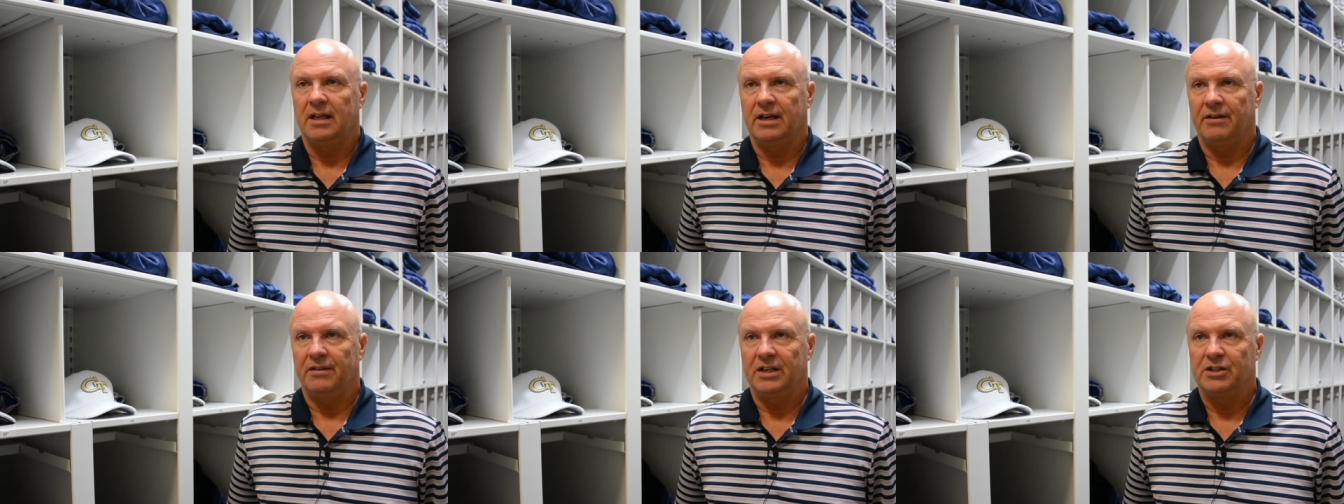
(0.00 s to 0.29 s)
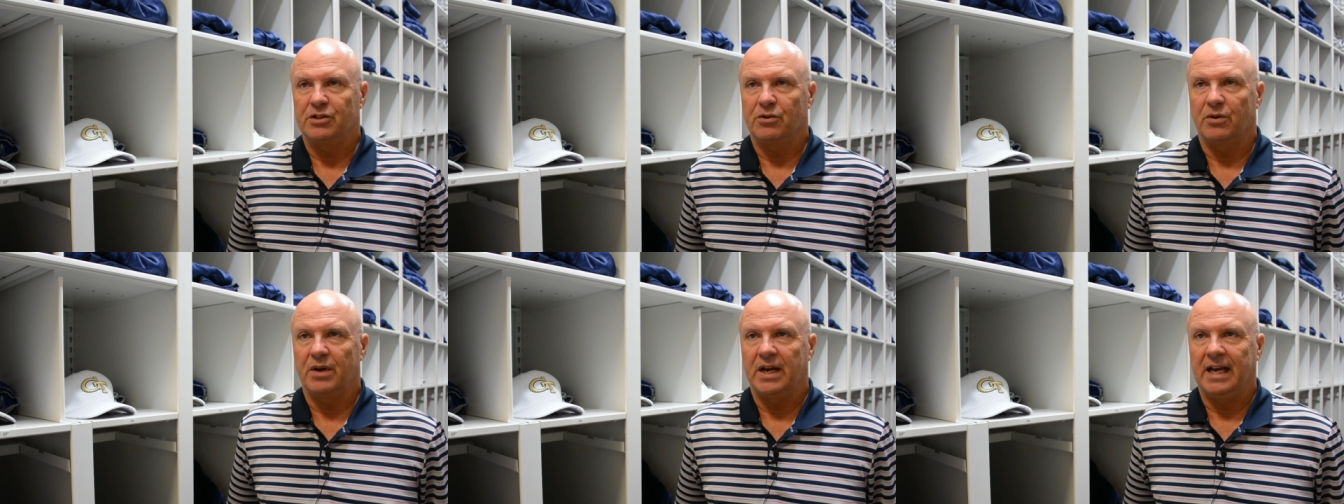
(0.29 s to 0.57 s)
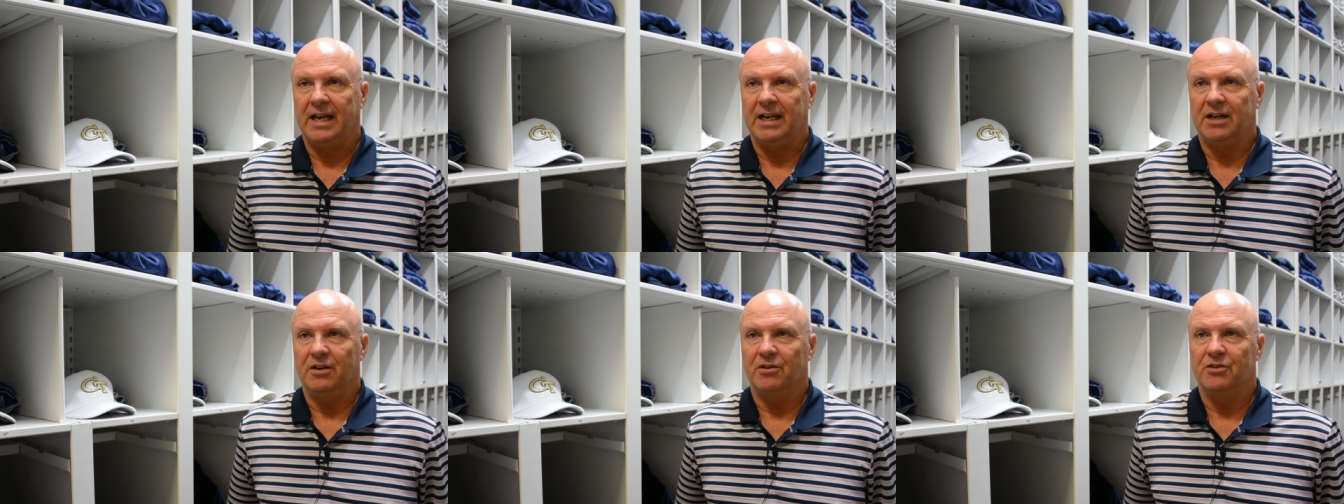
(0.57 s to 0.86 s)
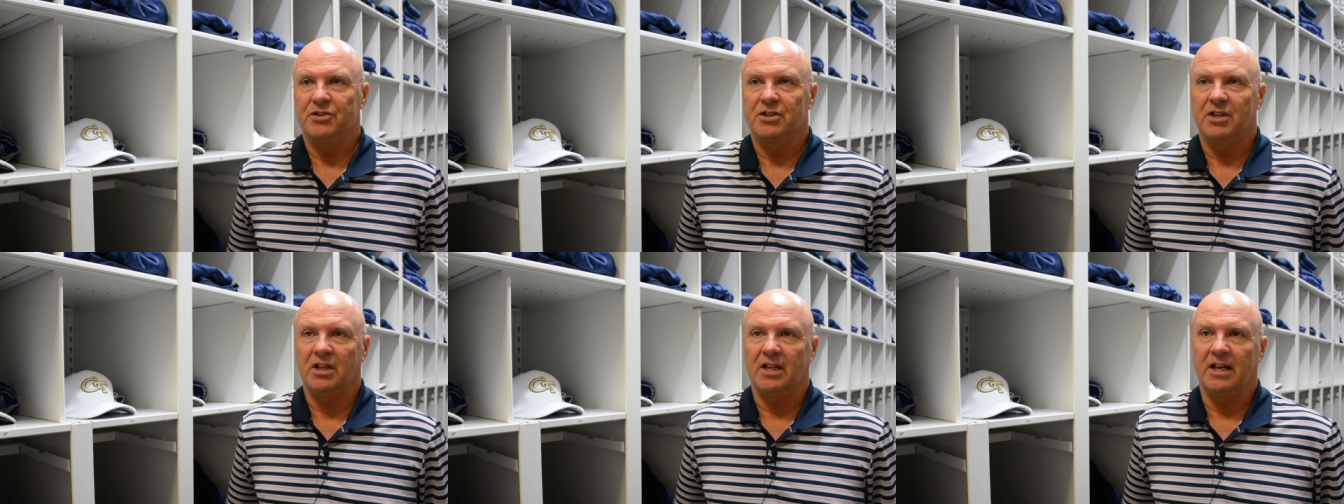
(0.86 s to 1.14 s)
a lot of things on
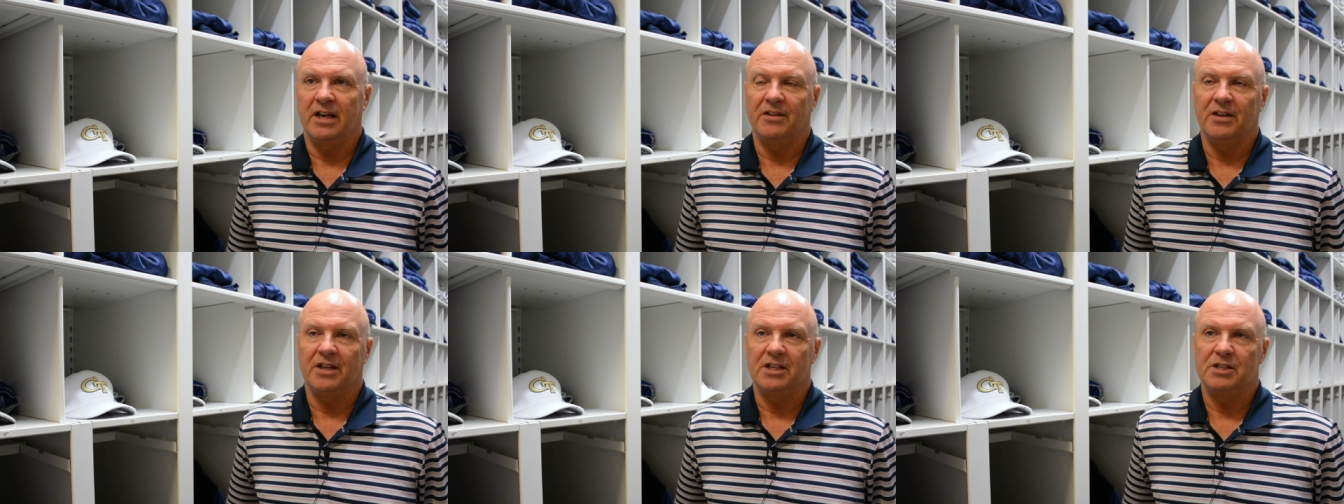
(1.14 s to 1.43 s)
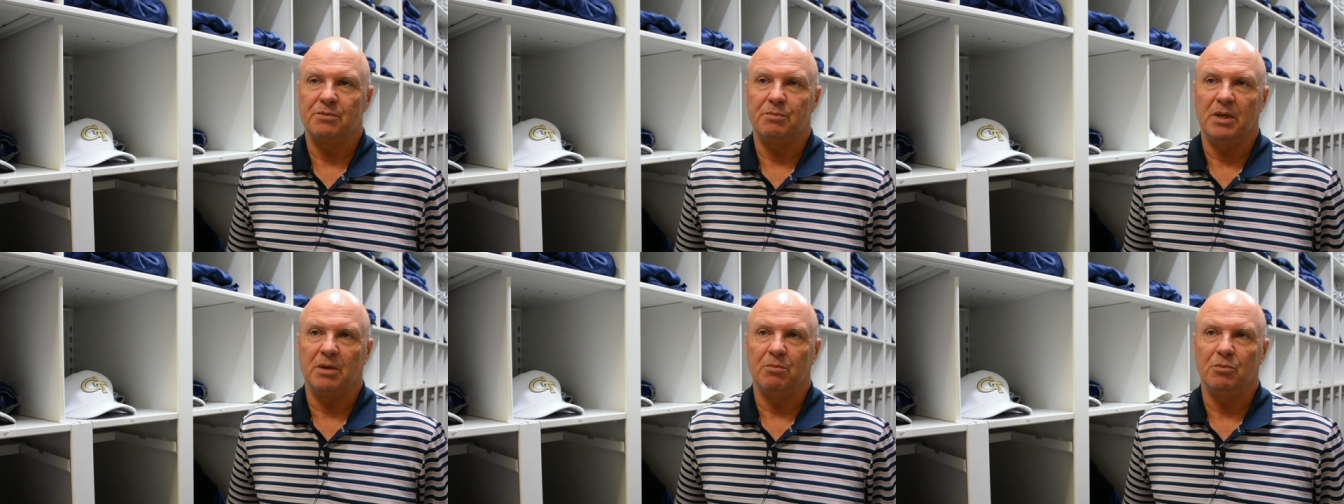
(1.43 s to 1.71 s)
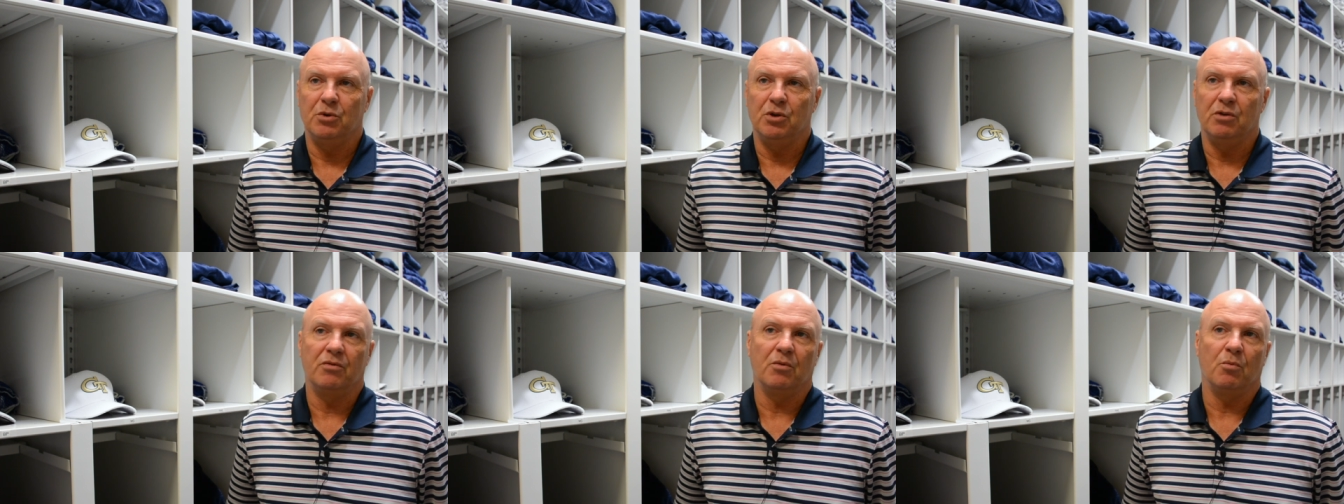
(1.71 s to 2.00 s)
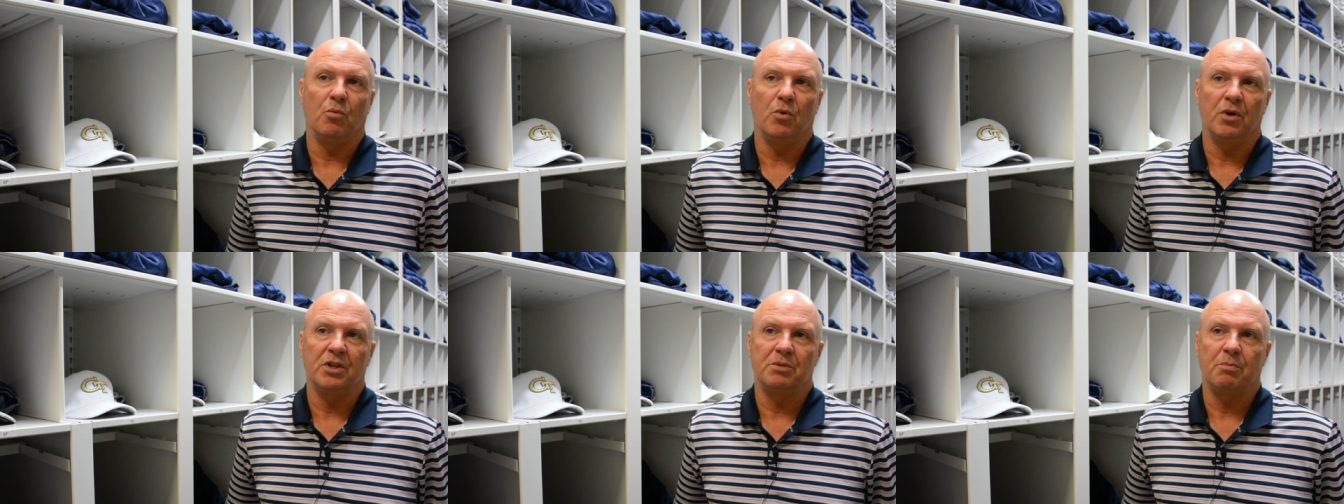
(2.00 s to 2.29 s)
hangers, a lot of things being
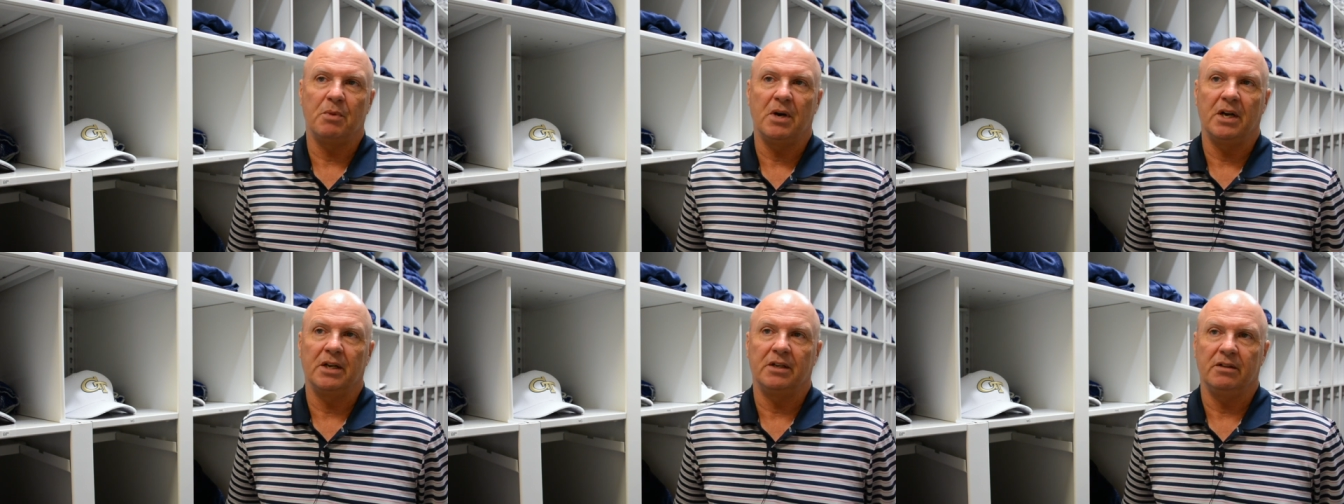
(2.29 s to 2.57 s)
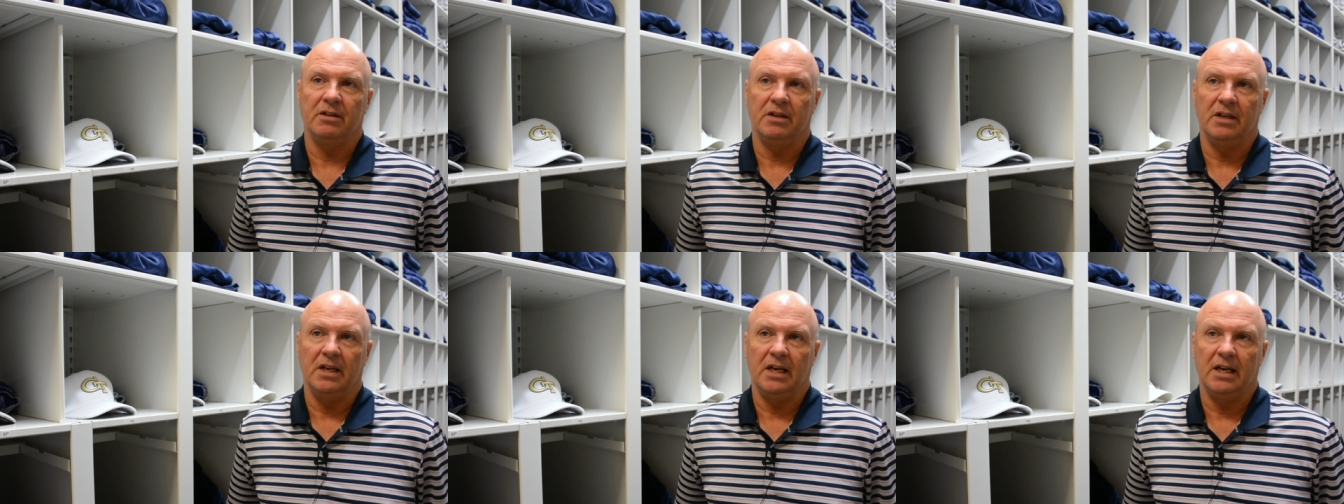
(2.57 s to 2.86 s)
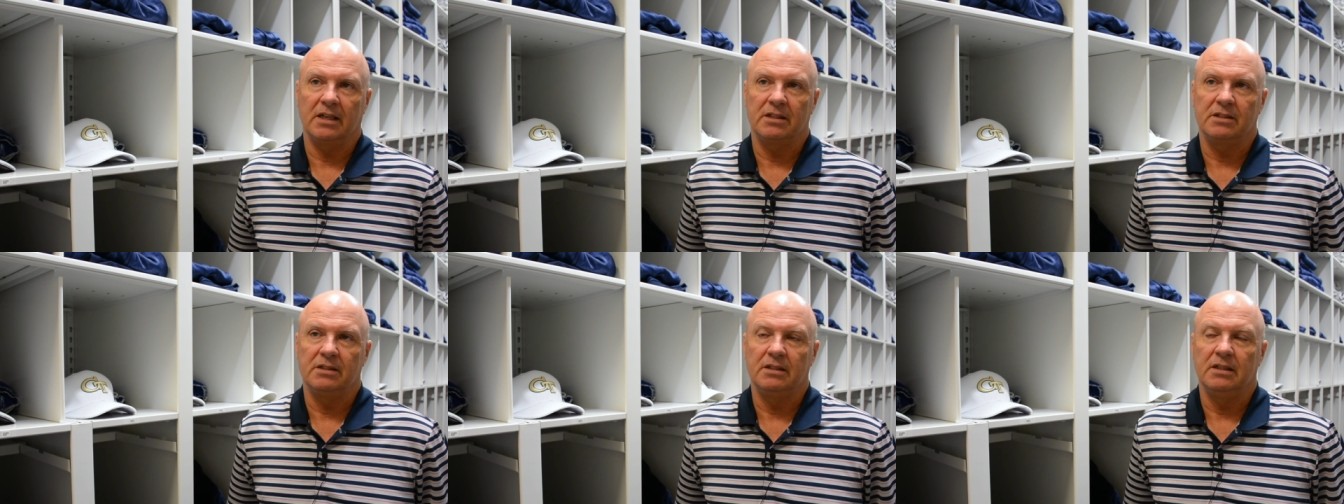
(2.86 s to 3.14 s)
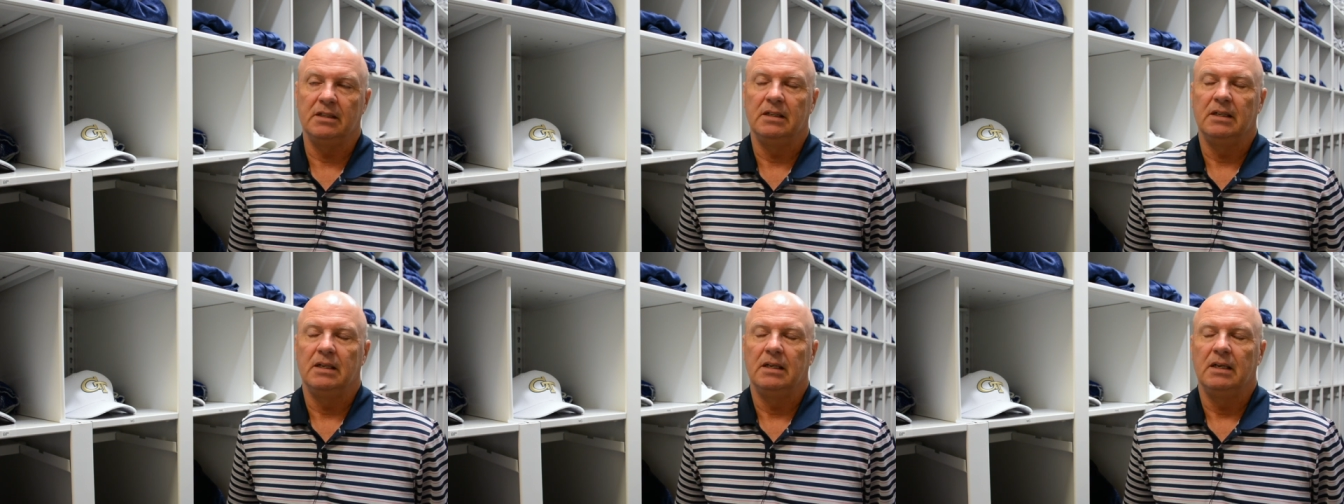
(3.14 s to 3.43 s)
moved from one spot to the
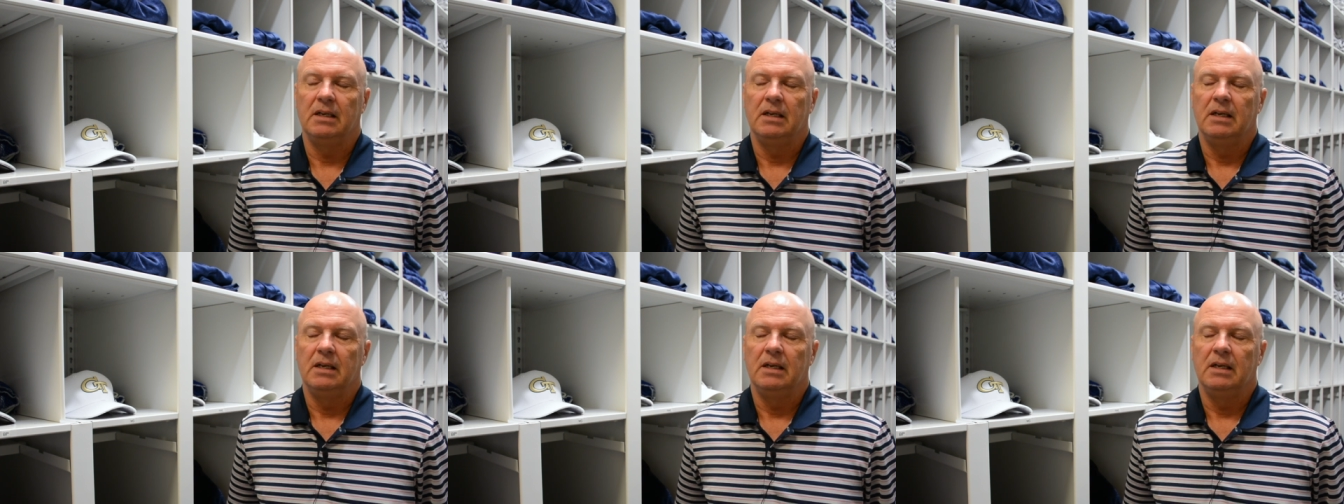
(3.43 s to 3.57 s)
next.